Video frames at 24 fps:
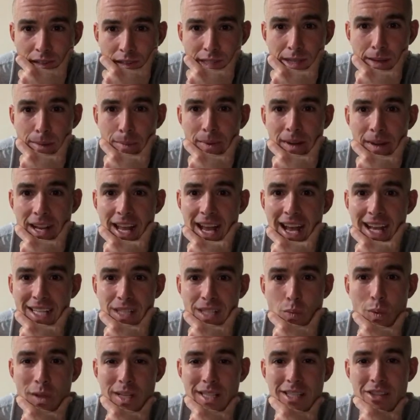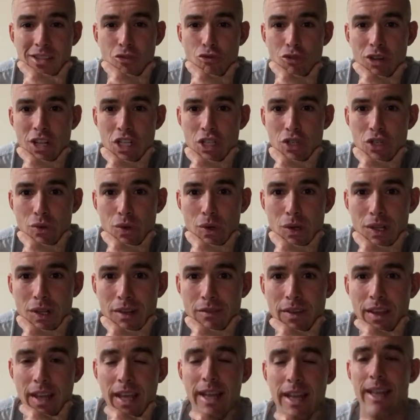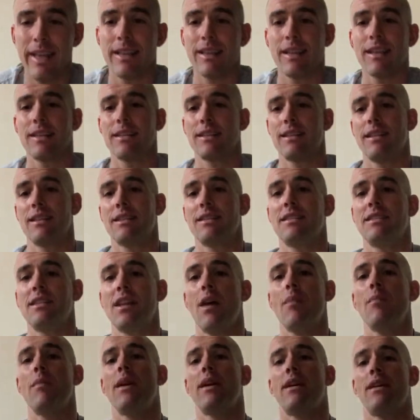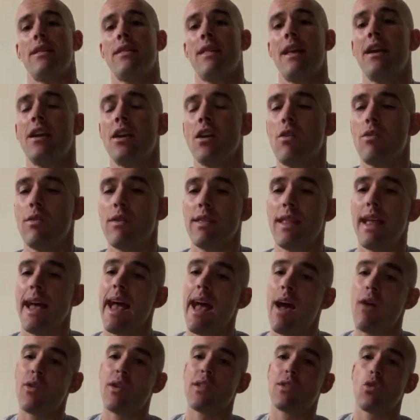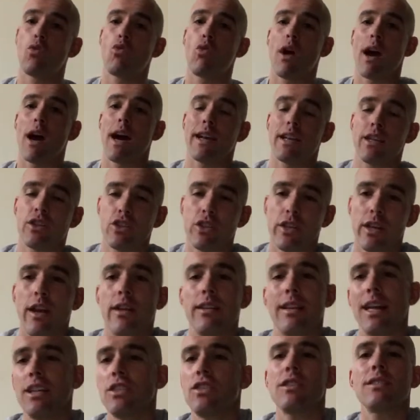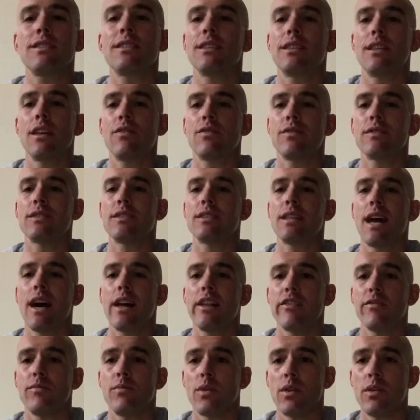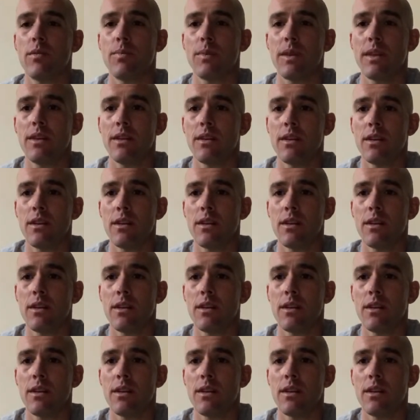Somebody asked, what's the ritual of hitting the, the stomach and then going down in the rocking chair? That's just a different style of burpee.